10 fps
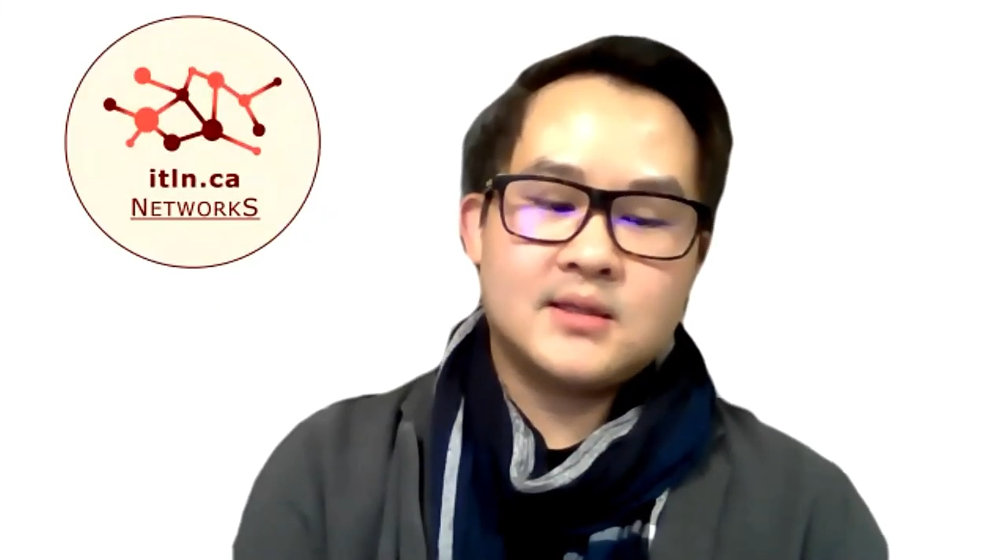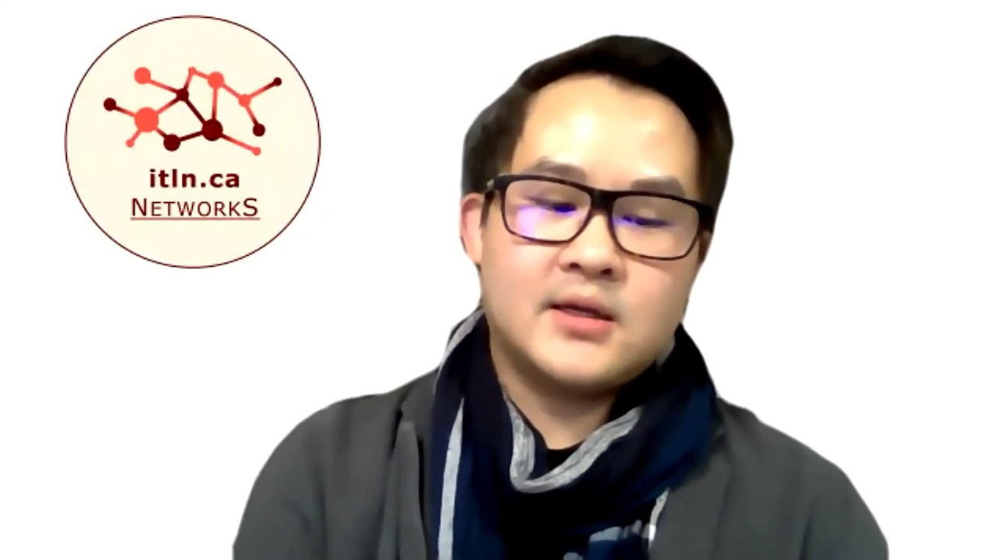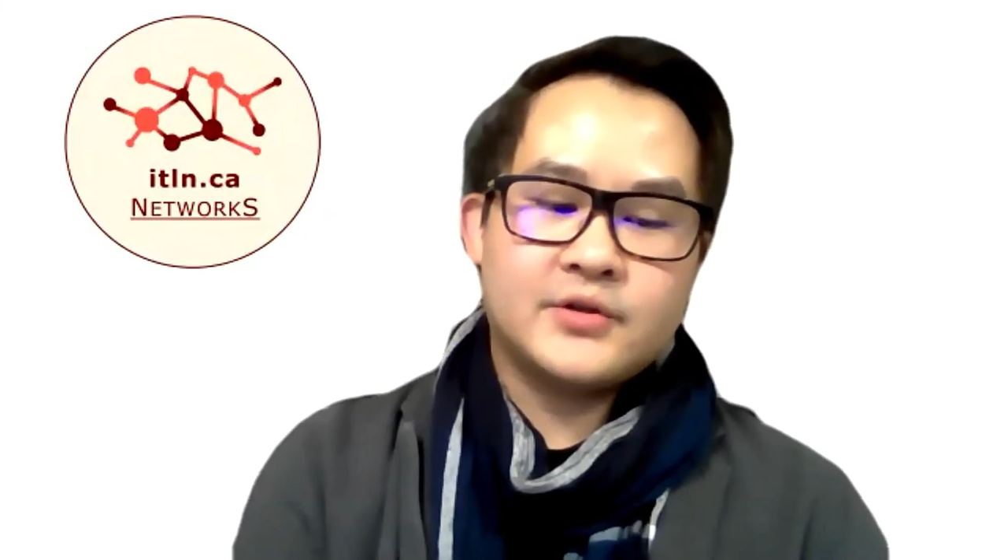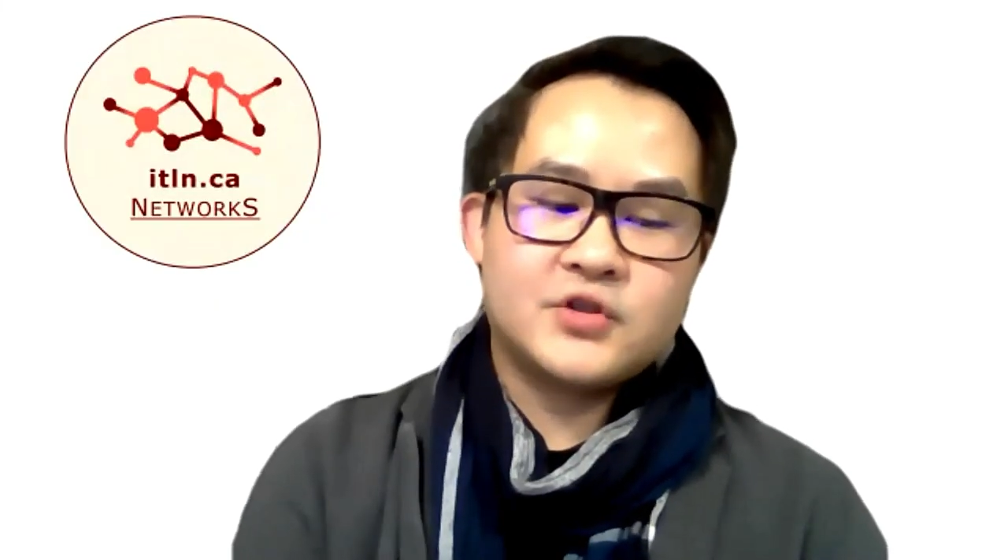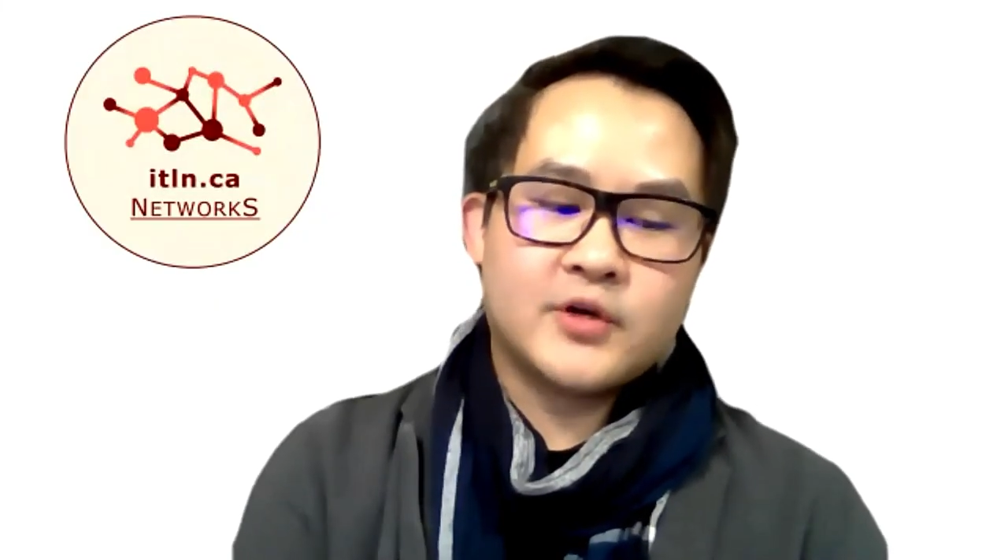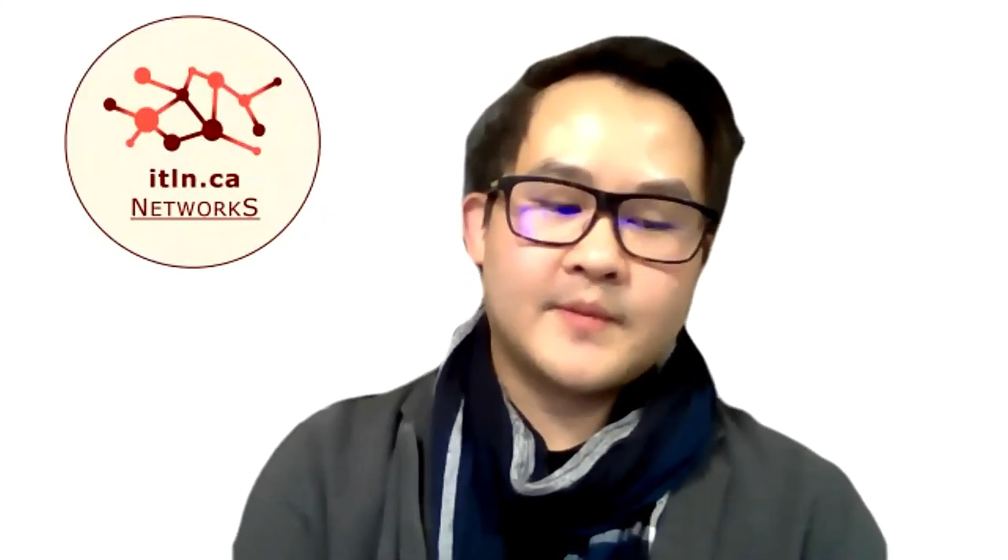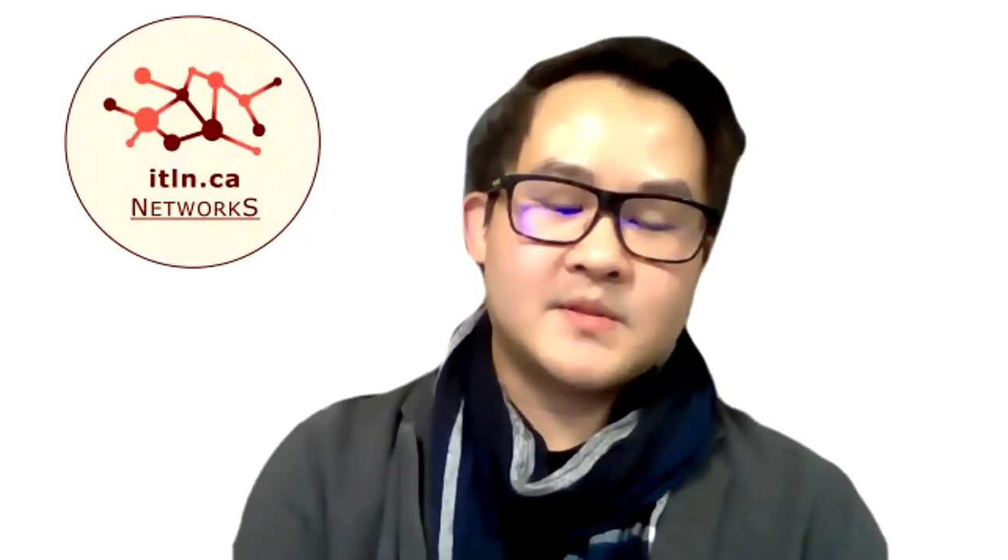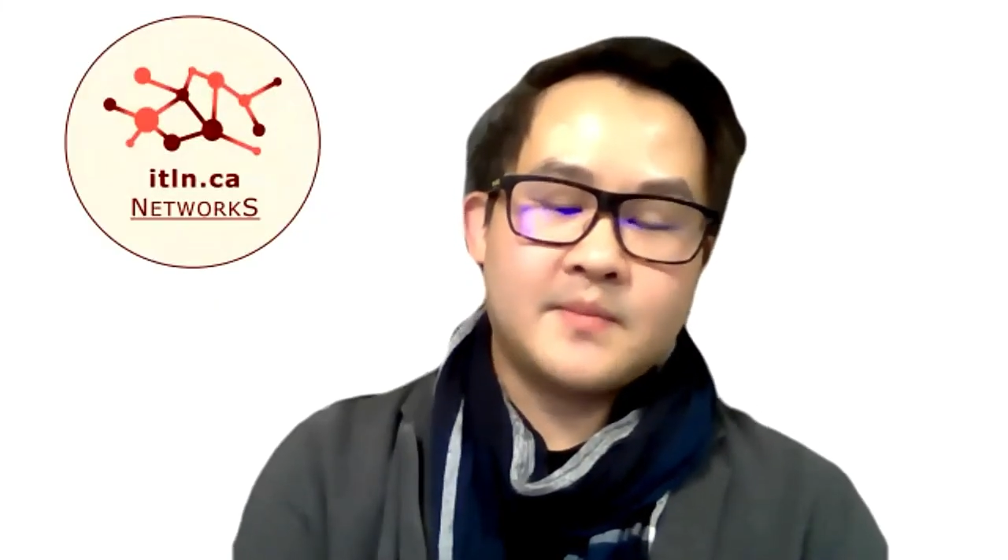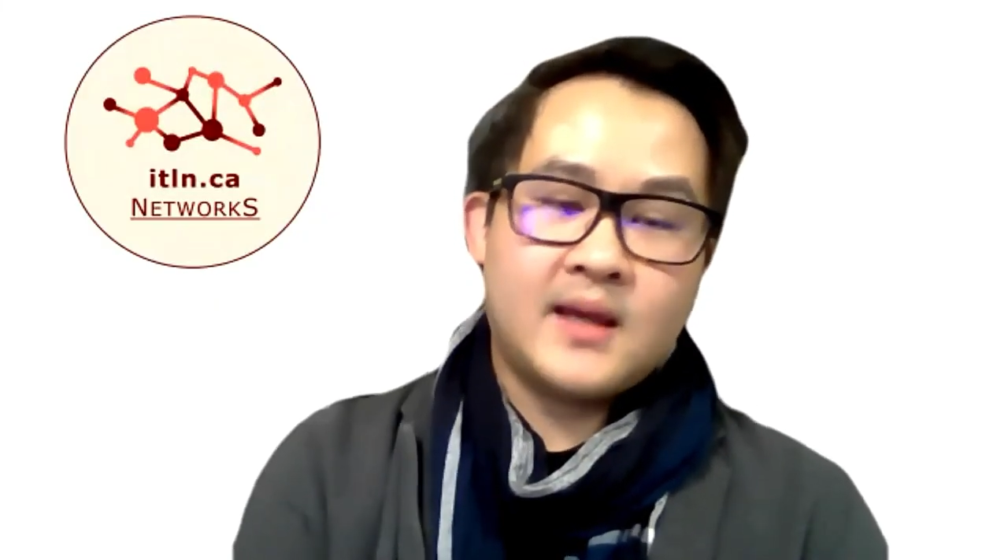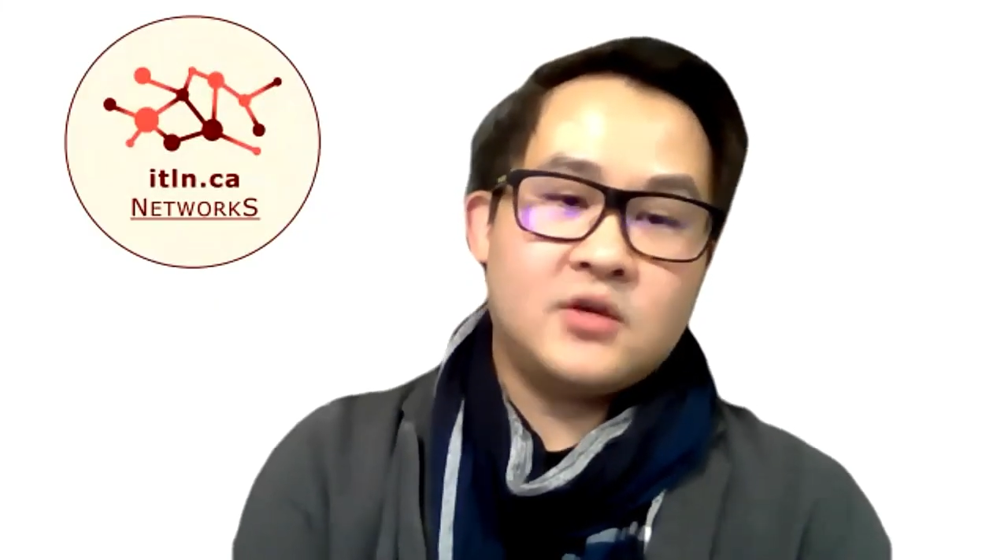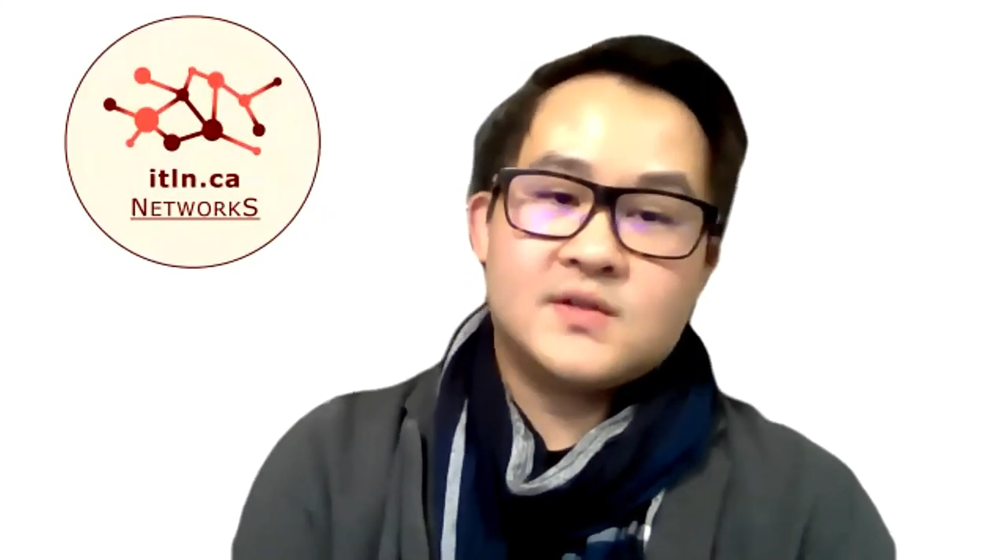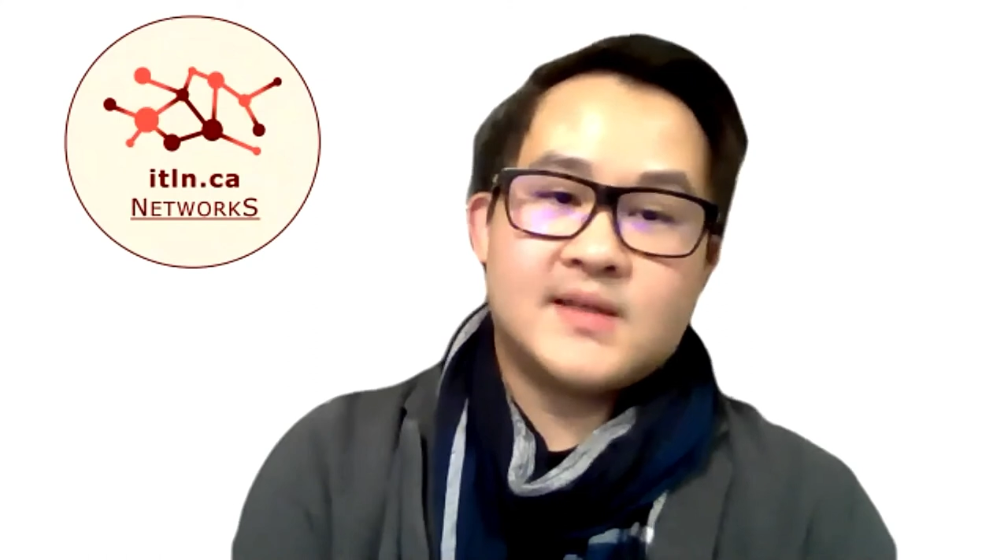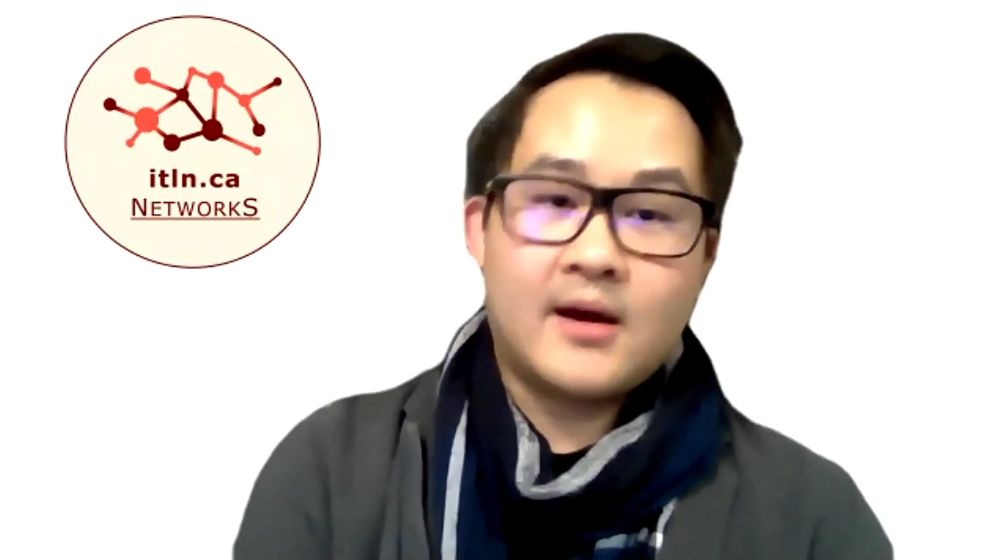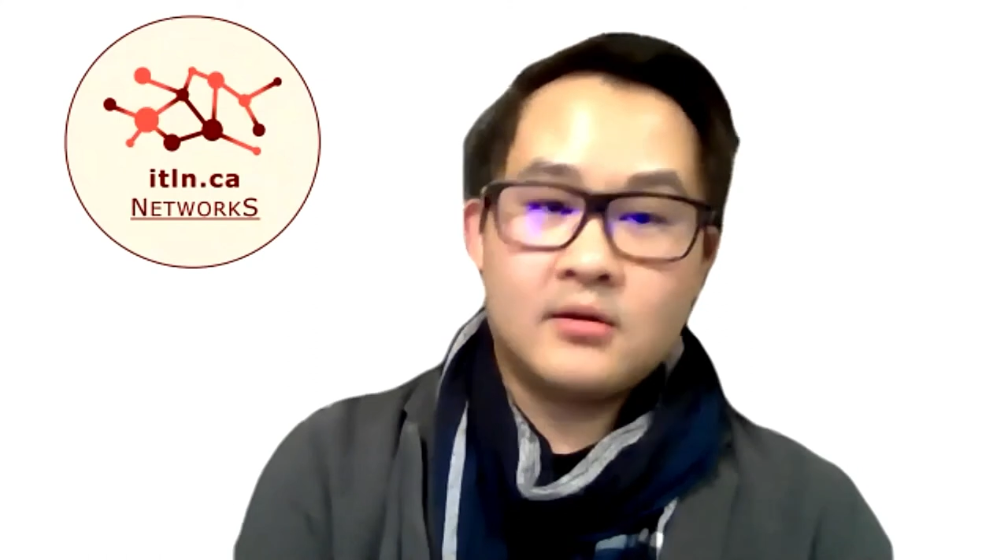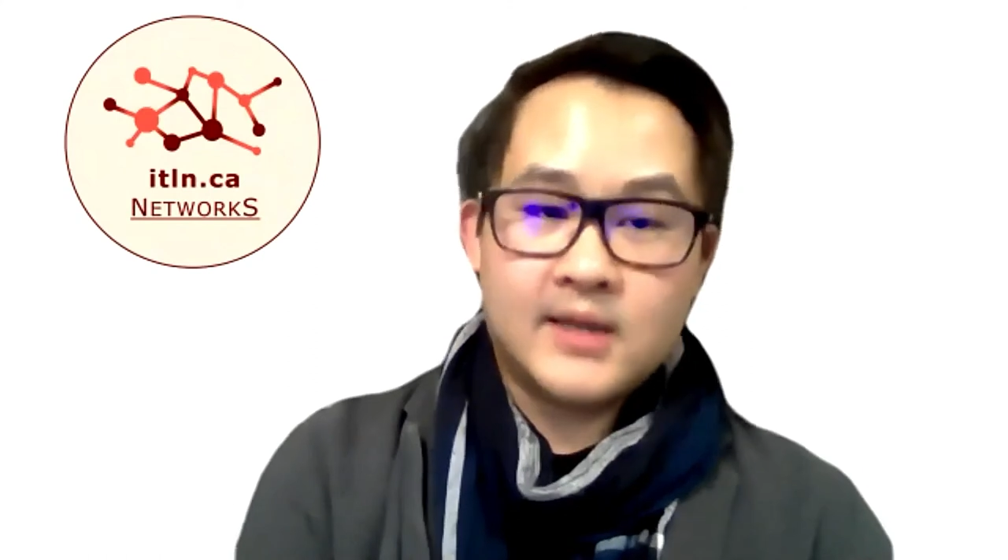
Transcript: you know, scripts make you sound